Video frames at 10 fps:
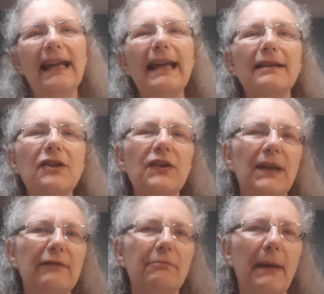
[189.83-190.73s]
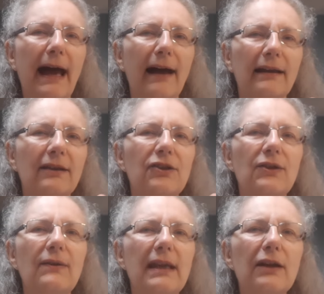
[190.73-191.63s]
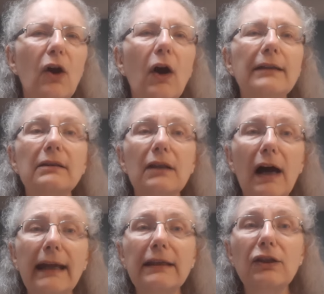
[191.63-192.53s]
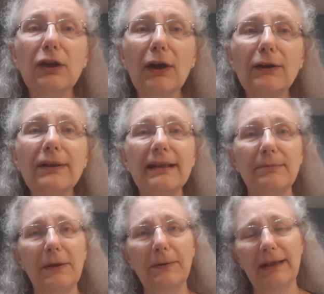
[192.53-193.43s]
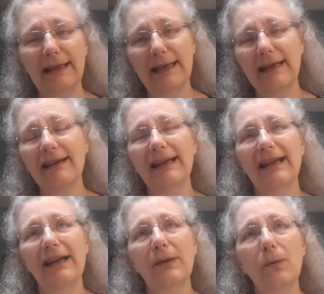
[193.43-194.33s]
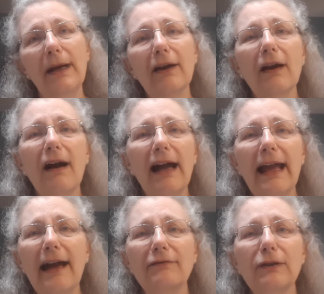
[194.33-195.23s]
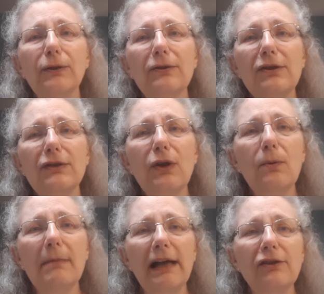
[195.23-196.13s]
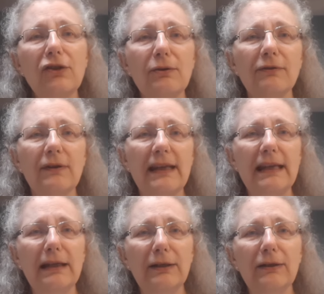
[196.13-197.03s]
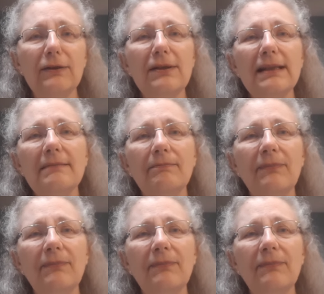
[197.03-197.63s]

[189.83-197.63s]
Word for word: and to give back to the online yarn community where I have learned so much over the years.